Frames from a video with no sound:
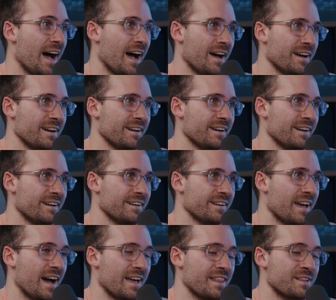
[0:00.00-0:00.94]

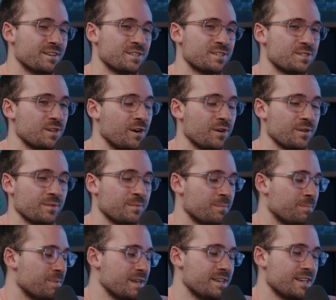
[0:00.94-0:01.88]
Yeah.
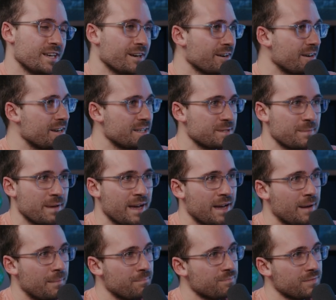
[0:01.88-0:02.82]
Be curious,
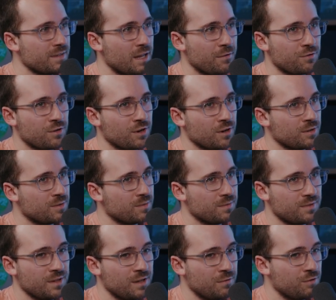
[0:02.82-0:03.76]
man. Yeah.
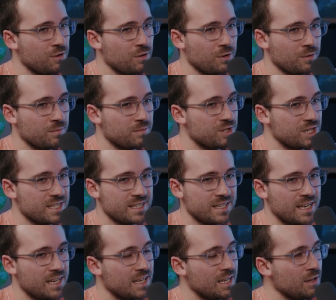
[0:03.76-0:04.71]
If you're
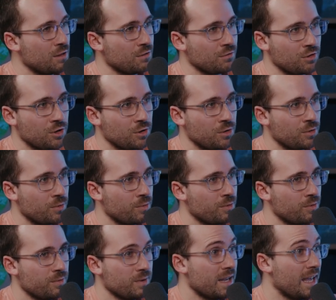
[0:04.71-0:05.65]
just thinking through,
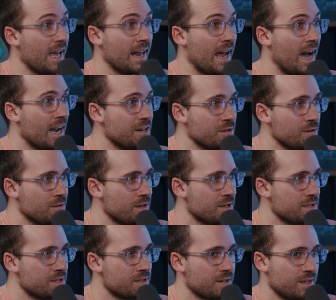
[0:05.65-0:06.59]
can I do
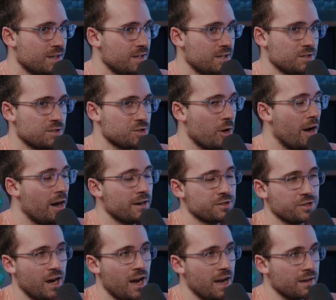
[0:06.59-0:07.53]
this? Just go out
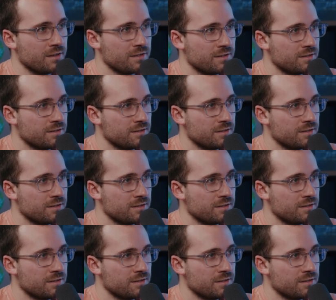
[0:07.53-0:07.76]
and try.